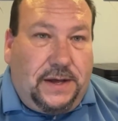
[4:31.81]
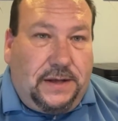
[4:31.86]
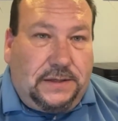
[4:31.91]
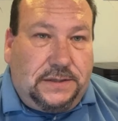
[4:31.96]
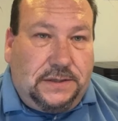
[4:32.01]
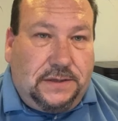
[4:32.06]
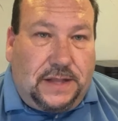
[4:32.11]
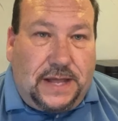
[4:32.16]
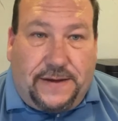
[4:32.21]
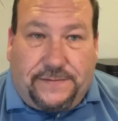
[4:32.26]

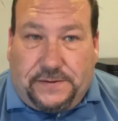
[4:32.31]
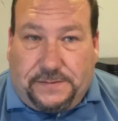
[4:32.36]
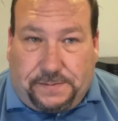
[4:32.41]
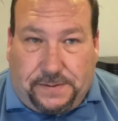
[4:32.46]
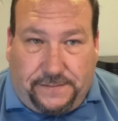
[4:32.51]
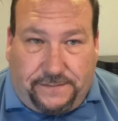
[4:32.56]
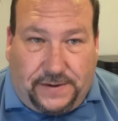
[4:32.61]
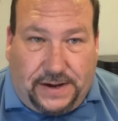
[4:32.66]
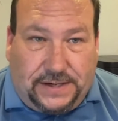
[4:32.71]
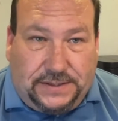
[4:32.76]
You'll have to
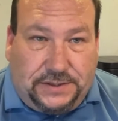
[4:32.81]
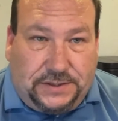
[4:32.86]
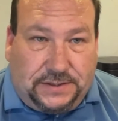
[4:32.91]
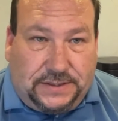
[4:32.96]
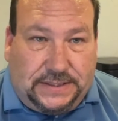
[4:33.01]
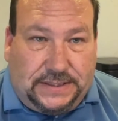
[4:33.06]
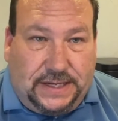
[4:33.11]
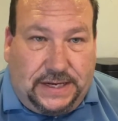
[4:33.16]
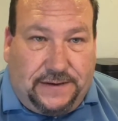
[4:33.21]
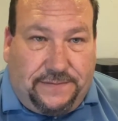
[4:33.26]
provide your
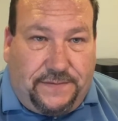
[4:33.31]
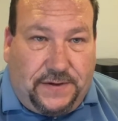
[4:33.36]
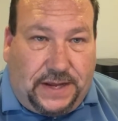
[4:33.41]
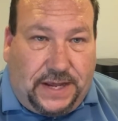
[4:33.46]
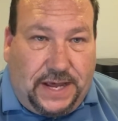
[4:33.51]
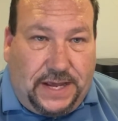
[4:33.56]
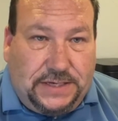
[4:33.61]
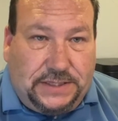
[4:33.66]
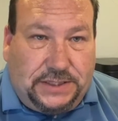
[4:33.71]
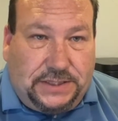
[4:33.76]

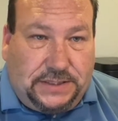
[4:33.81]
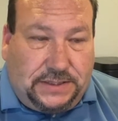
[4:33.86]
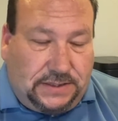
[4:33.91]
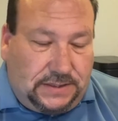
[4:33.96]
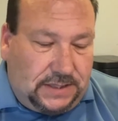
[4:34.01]
identification.